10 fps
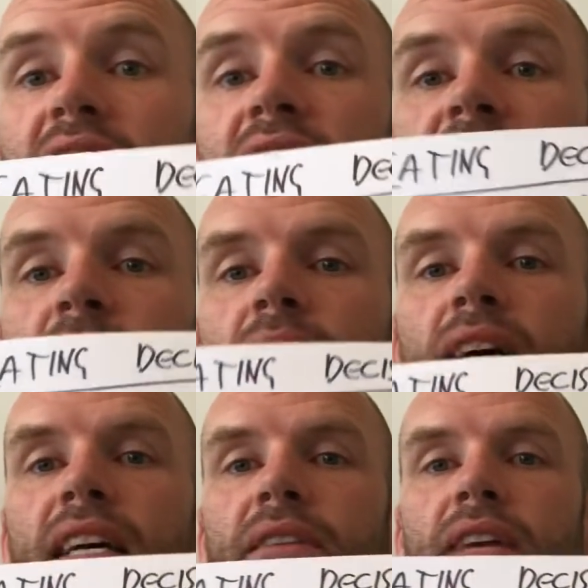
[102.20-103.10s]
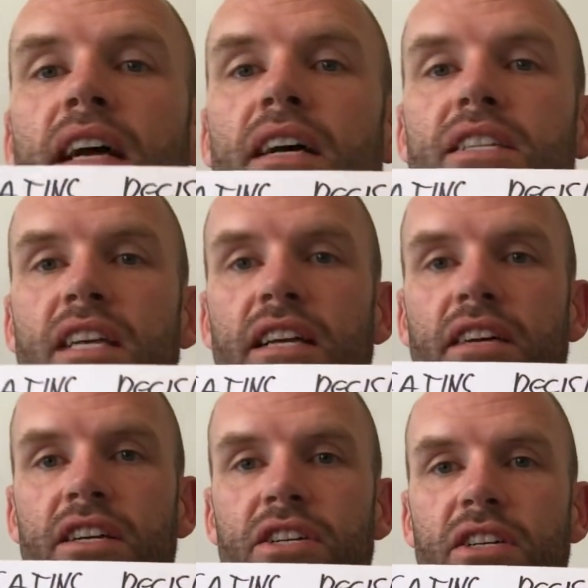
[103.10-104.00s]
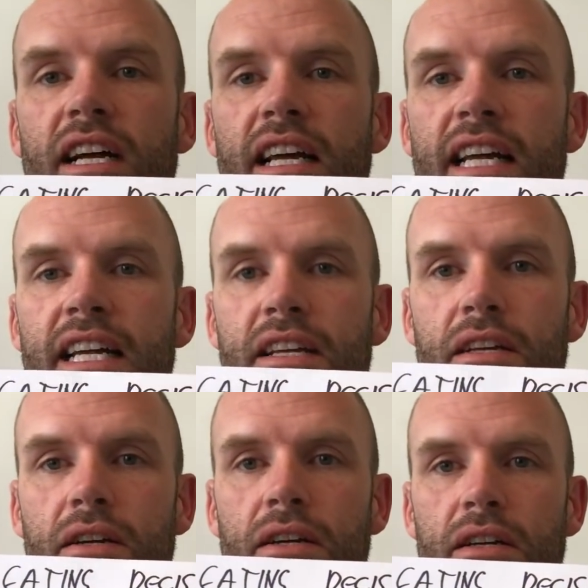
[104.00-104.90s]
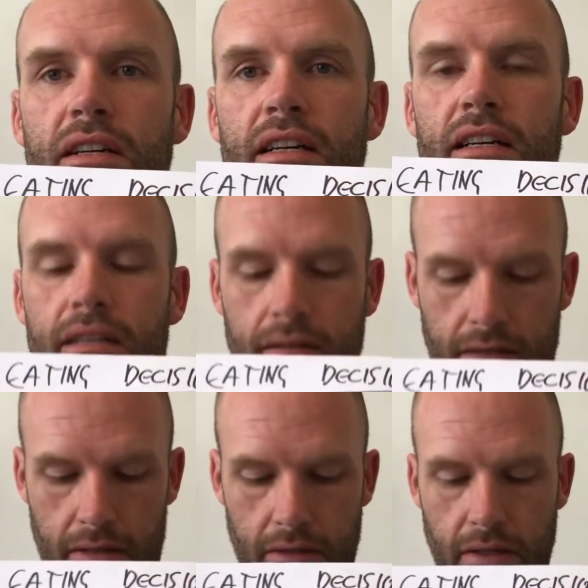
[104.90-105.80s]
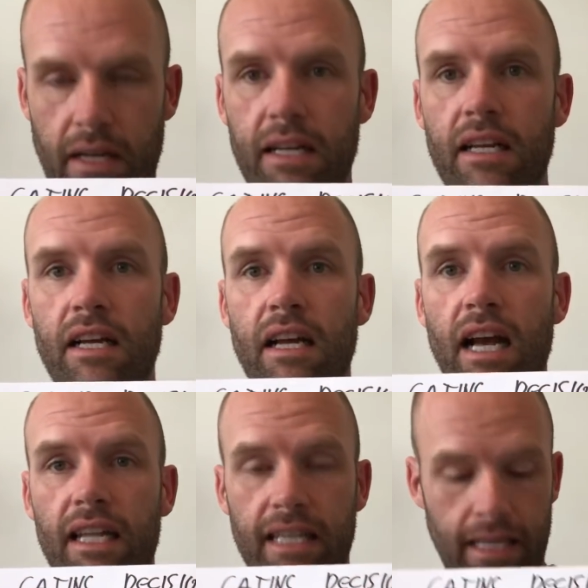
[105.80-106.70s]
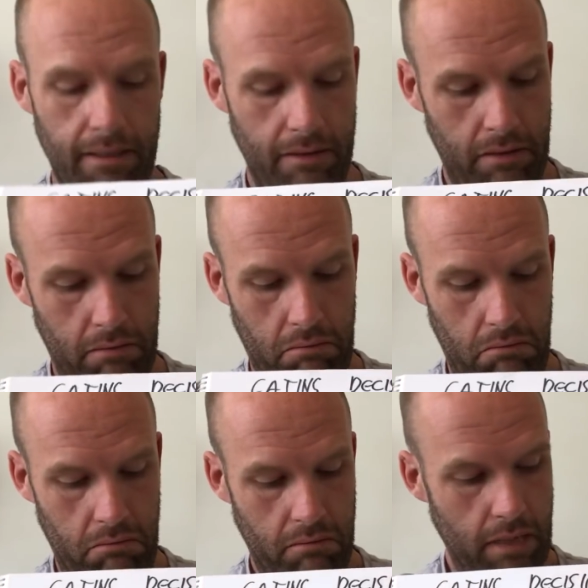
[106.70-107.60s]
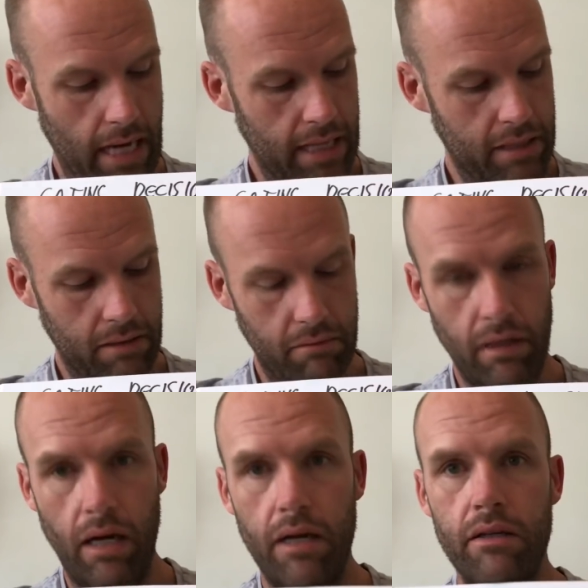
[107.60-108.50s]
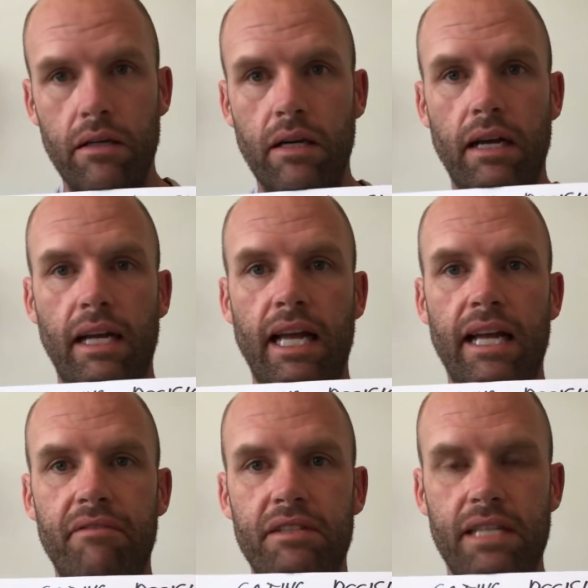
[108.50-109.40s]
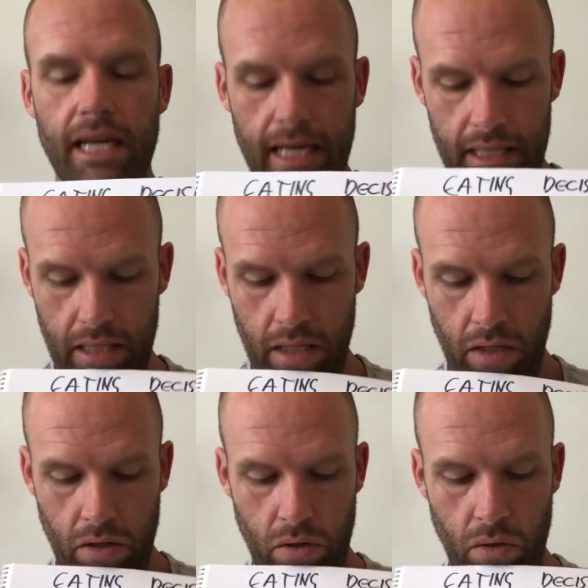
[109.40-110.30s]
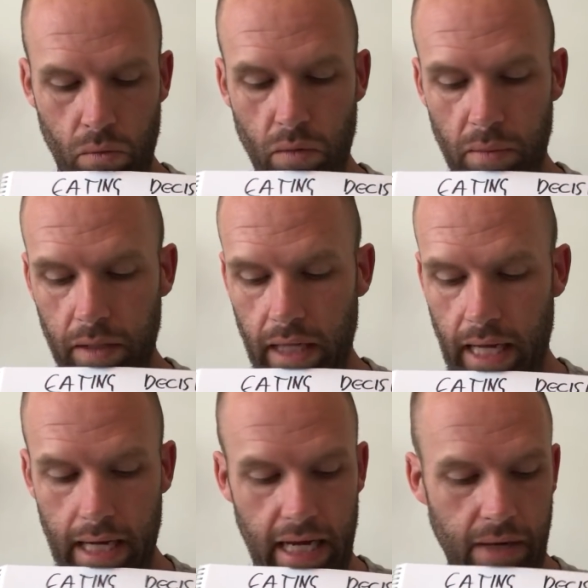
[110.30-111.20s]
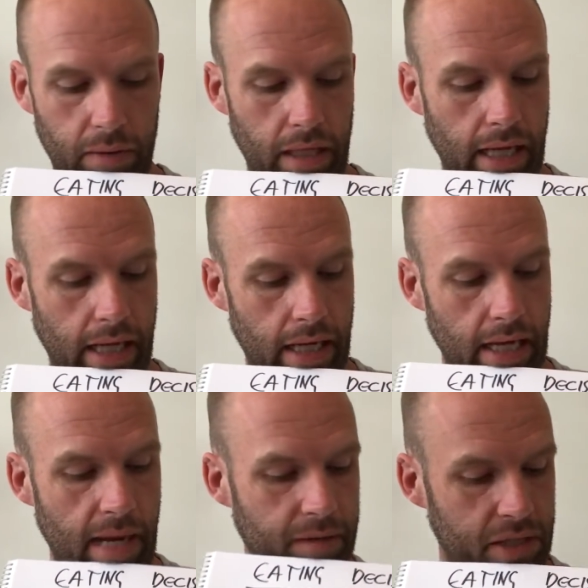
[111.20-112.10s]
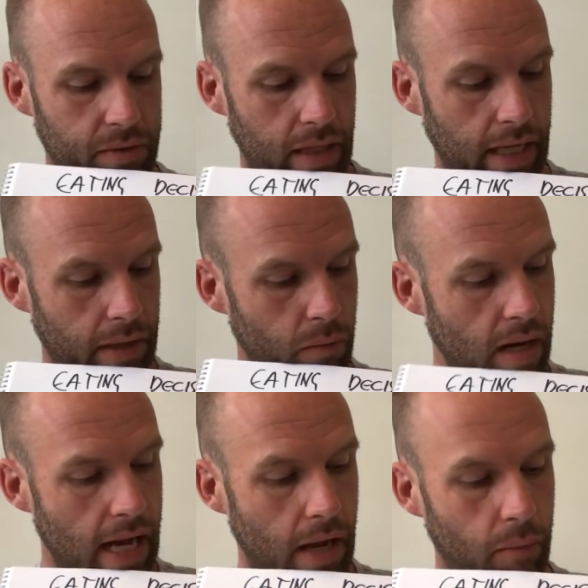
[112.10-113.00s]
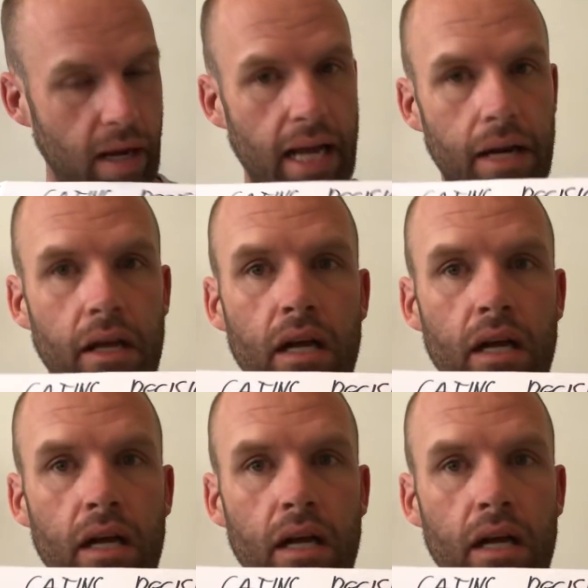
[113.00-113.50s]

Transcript: than this, but here we go. So you got, should I eat? All right? And then yes, no. Okay, if it's yes, what will I eat? How will I eat? How much will I eat? Where? When?